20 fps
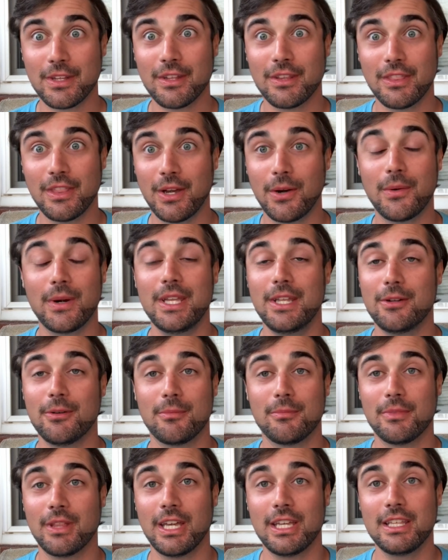They'll eat
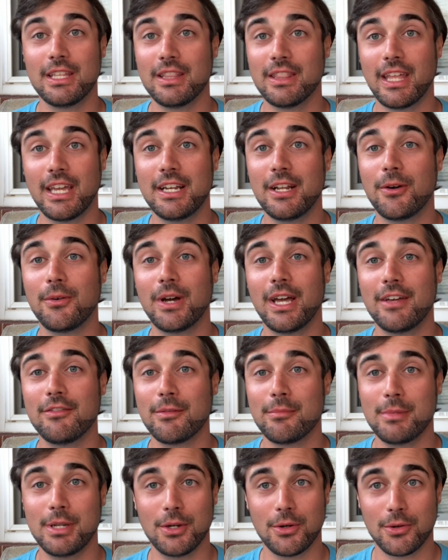them. They don't have a
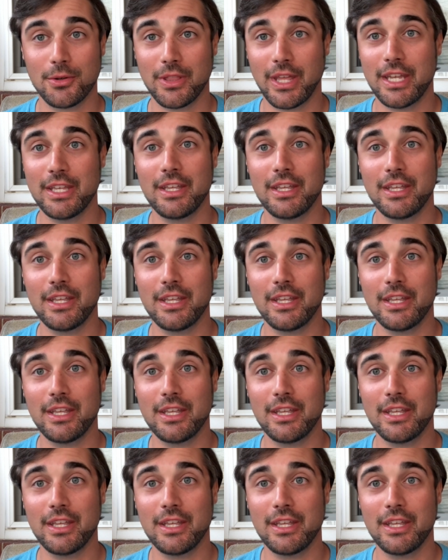mirror.